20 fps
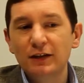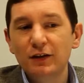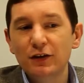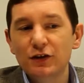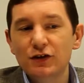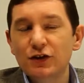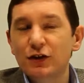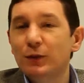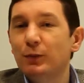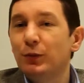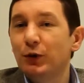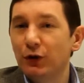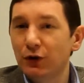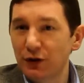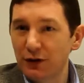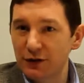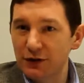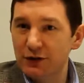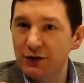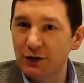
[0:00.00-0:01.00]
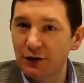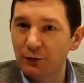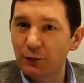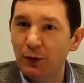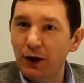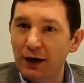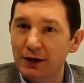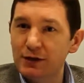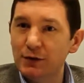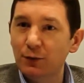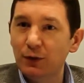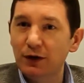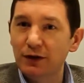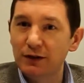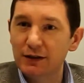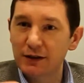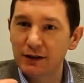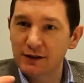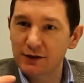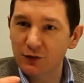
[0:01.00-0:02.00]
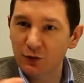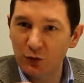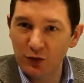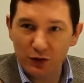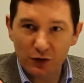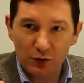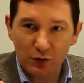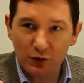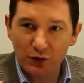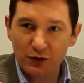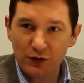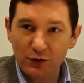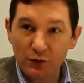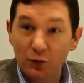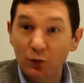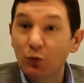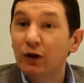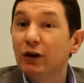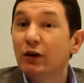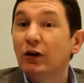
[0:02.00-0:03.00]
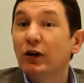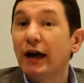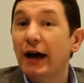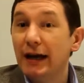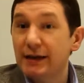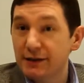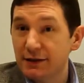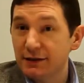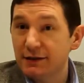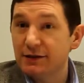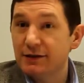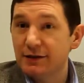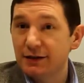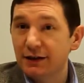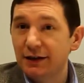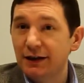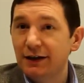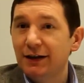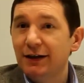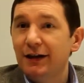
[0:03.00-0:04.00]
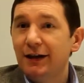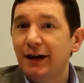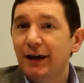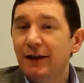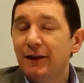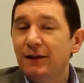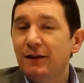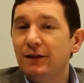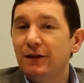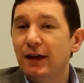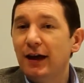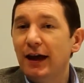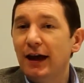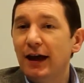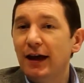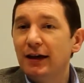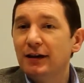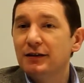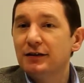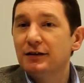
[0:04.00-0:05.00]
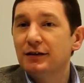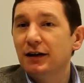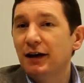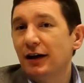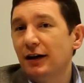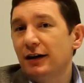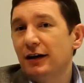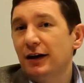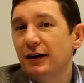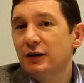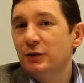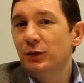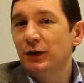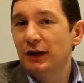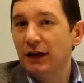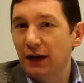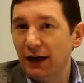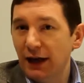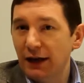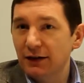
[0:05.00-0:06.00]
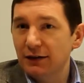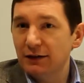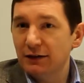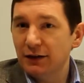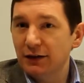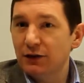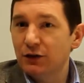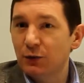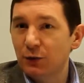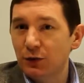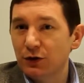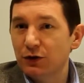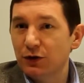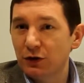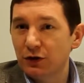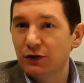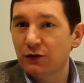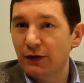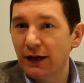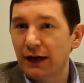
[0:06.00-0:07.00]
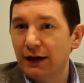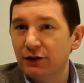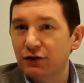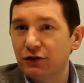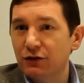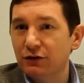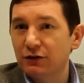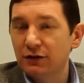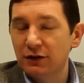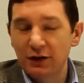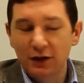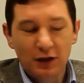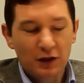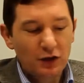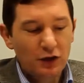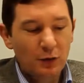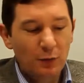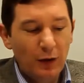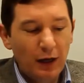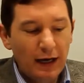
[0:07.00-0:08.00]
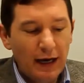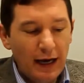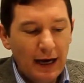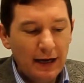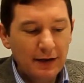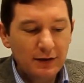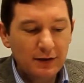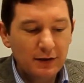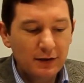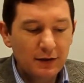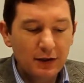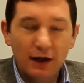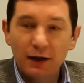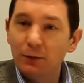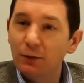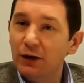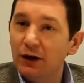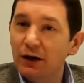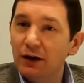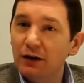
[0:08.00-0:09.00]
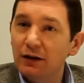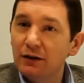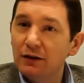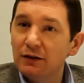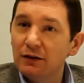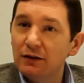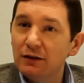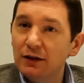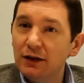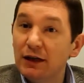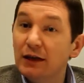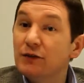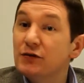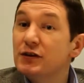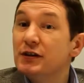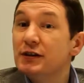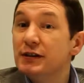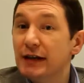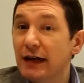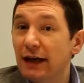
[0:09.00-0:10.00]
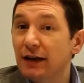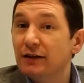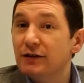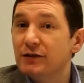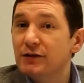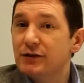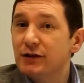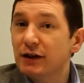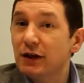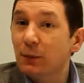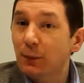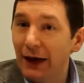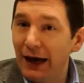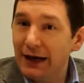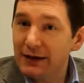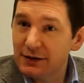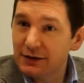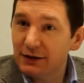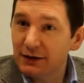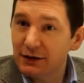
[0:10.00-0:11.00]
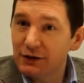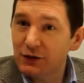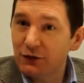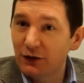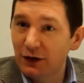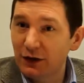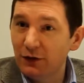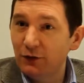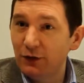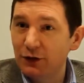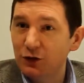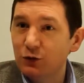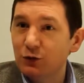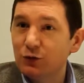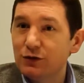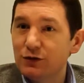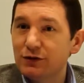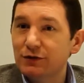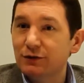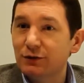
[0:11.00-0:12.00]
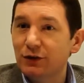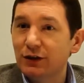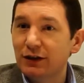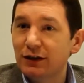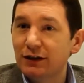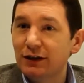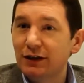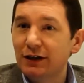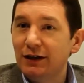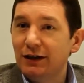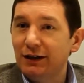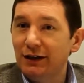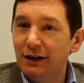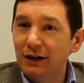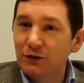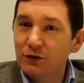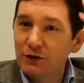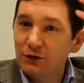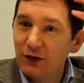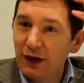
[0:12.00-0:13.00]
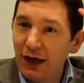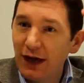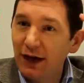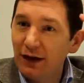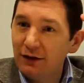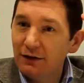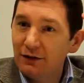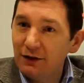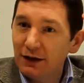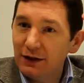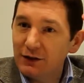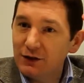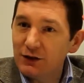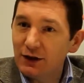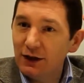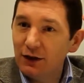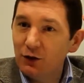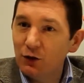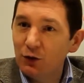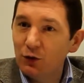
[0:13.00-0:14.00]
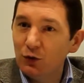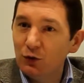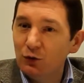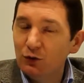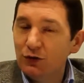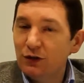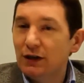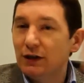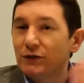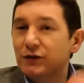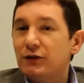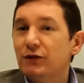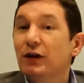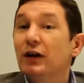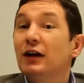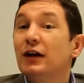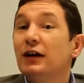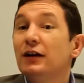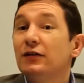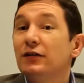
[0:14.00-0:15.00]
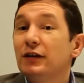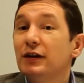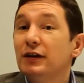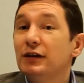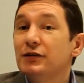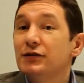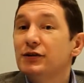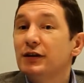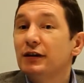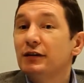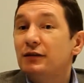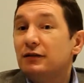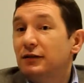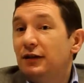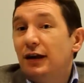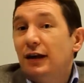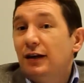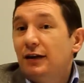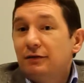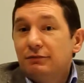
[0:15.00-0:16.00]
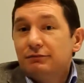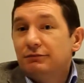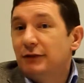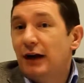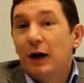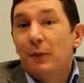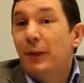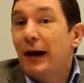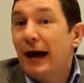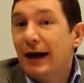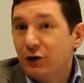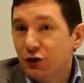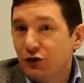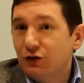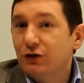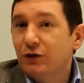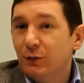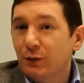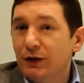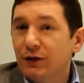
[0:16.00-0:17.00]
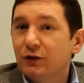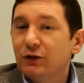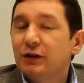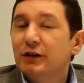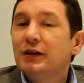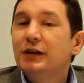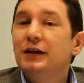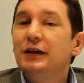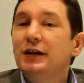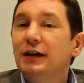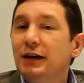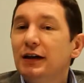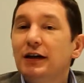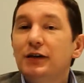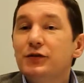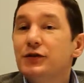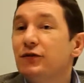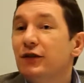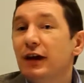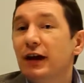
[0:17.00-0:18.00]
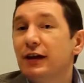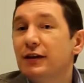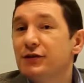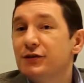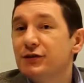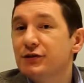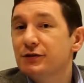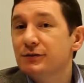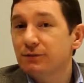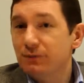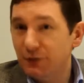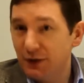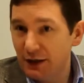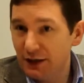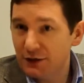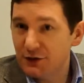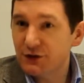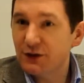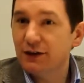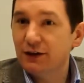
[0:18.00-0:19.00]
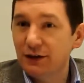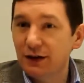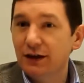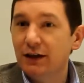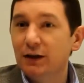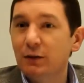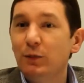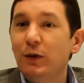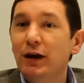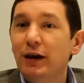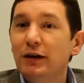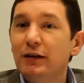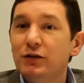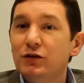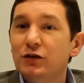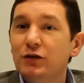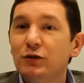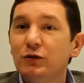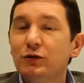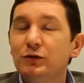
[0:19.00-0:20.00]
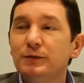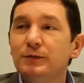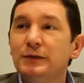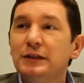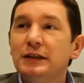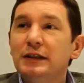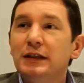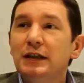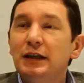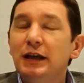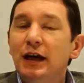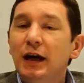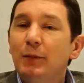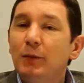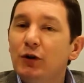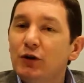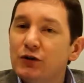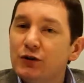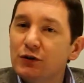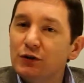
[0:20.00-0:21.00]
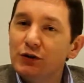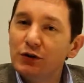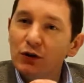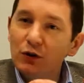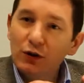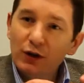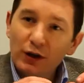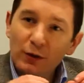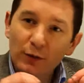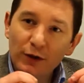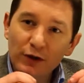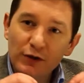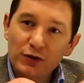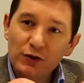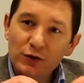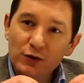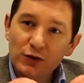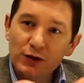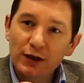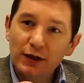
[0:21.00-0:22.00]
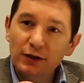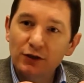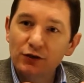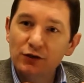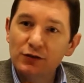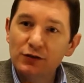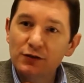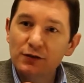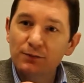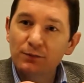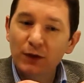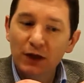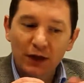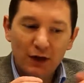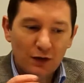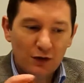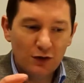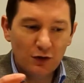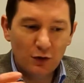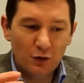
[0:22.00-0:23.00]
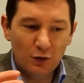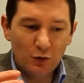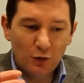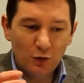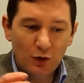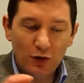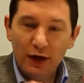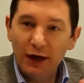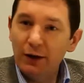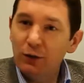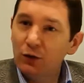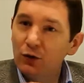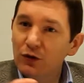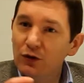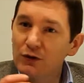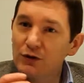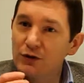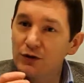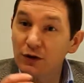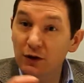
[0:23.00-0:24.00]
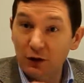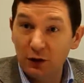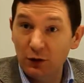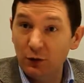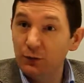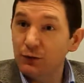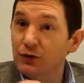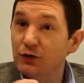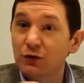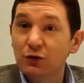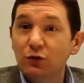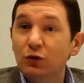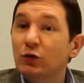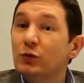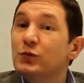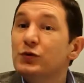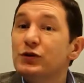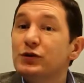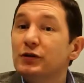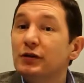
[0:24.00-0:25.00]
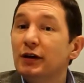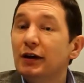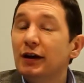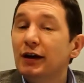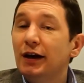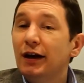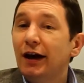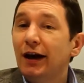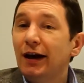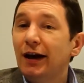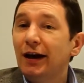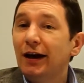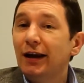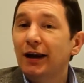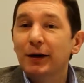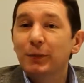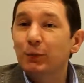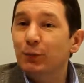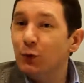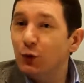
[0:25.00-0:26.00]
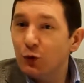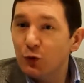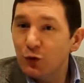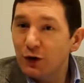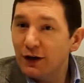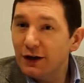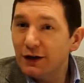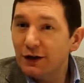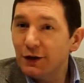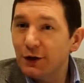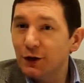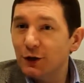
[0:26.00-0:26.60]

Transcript: there's an abundance of possibilities, resources, what we call assets, that are yet to be connected into productive action. So by assets I mean the gifts and talents, the capacities of individuals, right? The gifts of the head, things they know, the gifts of the heart, things that they are passionate about, and gifts of the hands, things that they can make and do. I'm also talking about associations, so networks, clubs, groups, like book reading